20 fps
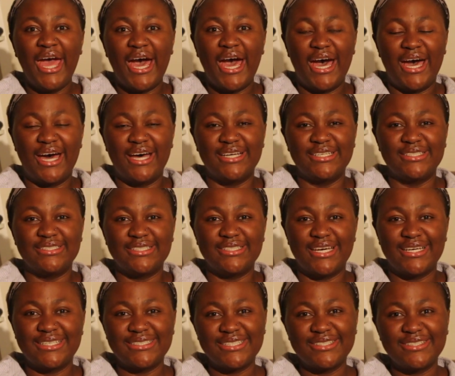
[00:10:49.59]
And
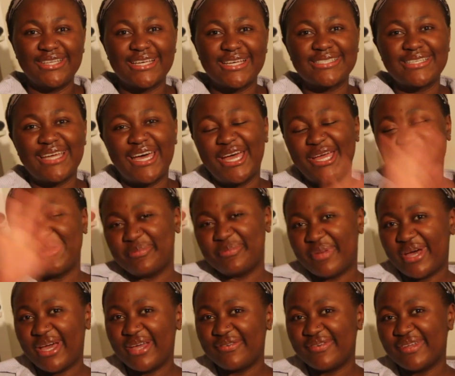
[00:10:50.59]
until next time,
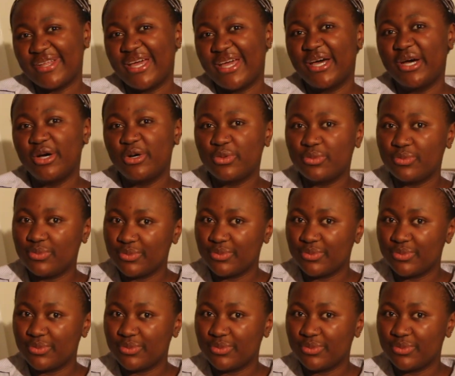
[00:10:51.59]
bye for now.